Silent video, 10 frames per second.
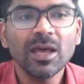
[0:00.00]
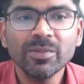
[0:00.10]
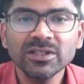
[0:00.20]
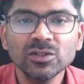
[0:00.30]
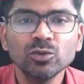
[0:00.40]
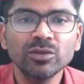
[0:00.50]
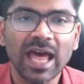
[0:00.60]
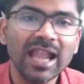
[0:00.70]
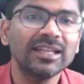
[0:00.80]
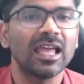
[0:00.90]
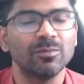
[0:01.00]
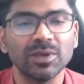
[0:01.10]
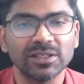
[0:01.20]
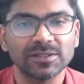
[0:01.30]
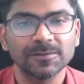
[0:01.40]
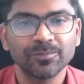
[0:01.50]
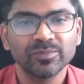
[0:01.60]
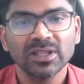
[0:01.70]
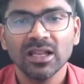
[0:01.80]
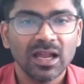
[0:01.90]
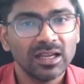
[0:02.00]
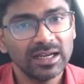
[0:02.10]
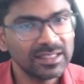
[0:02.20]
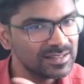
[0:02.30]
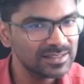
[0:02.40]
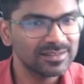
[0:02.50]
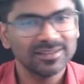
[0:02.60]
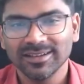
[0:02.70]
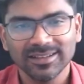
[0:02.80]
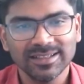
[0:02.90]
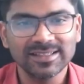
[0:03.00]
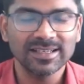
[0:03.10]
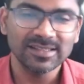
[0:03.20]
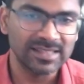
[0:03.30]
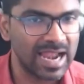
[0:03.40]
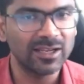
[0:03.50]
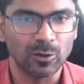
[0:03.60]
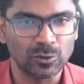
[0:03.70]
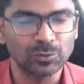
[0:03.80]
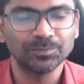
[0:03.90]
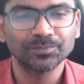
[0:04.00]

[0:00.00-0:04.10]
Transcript: happens to that lipase? Let us discuss that also.